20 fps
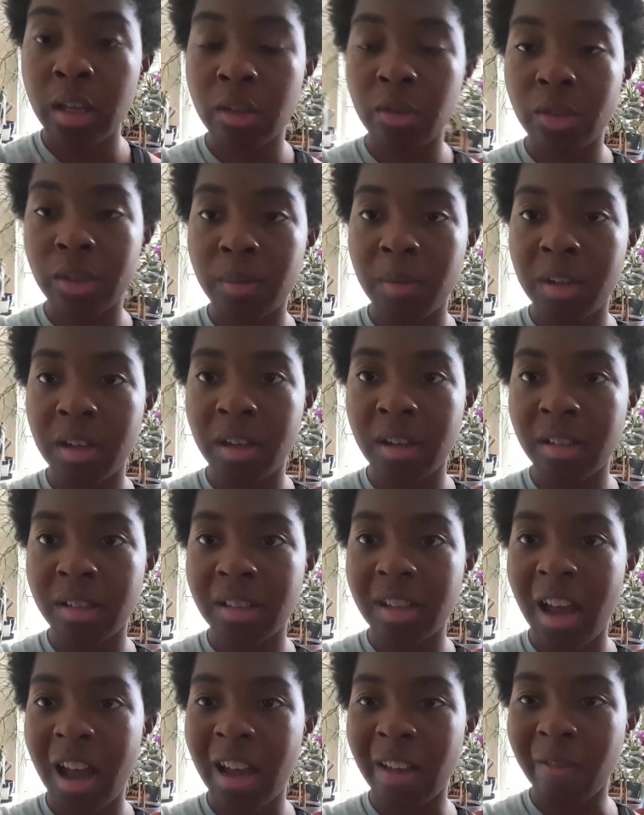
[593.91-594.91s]
just because
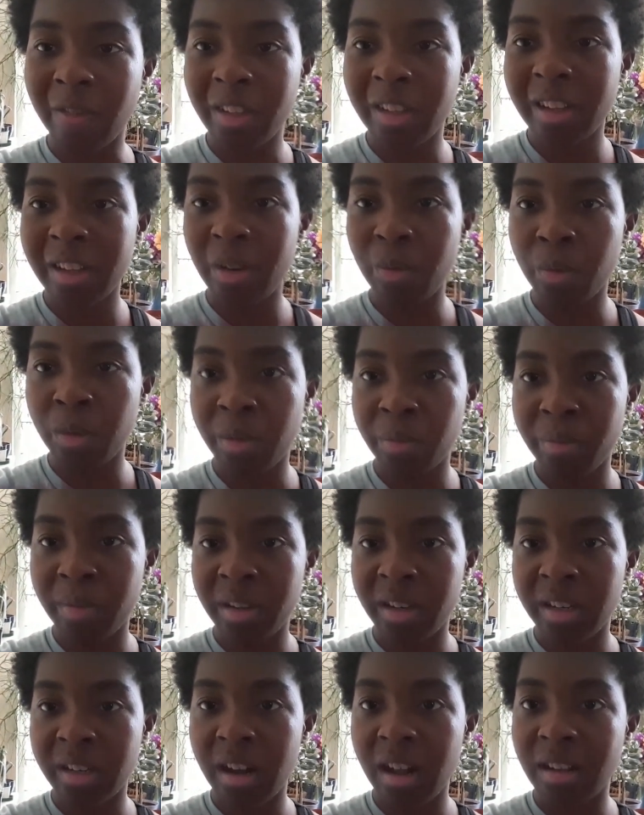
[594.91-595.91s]
I feel like it would have
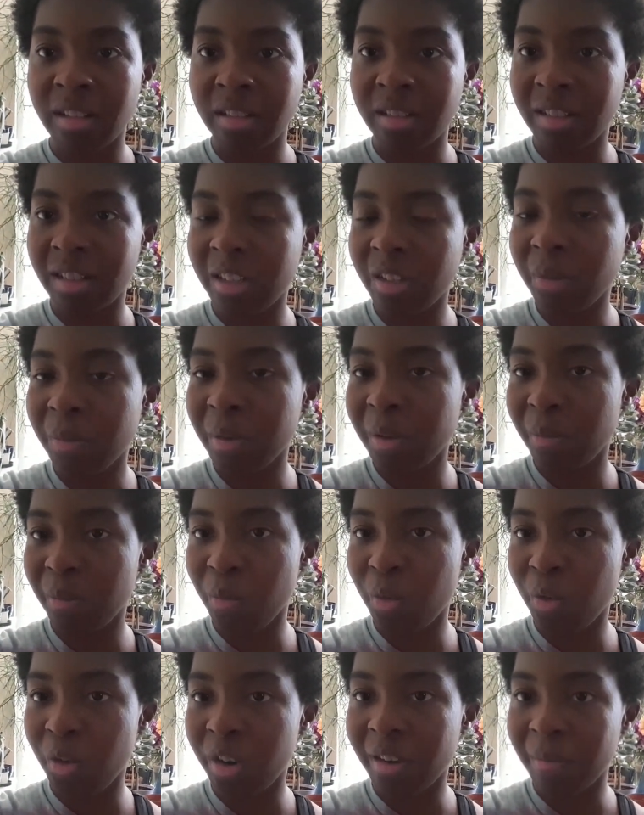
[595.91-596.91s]
been a little bit
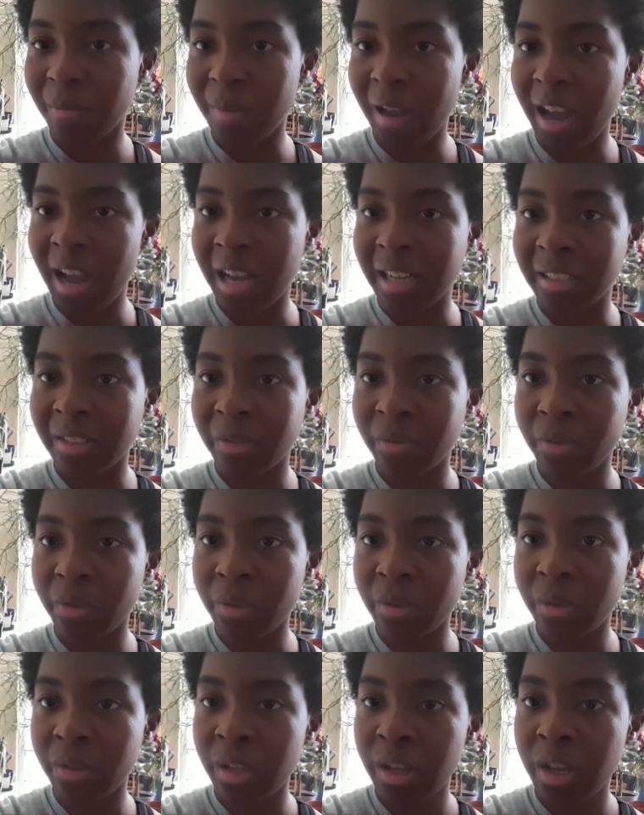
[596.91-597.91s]
more
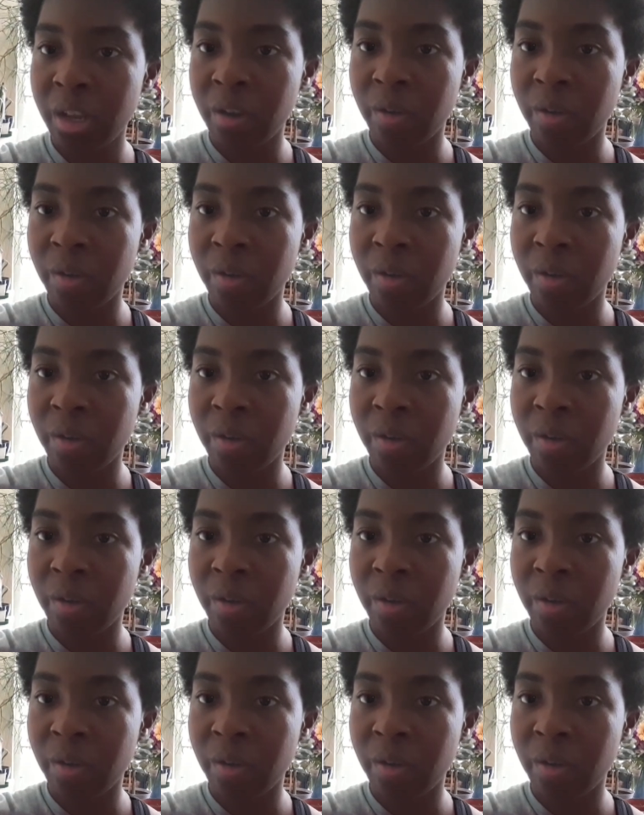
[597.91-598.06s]
impactful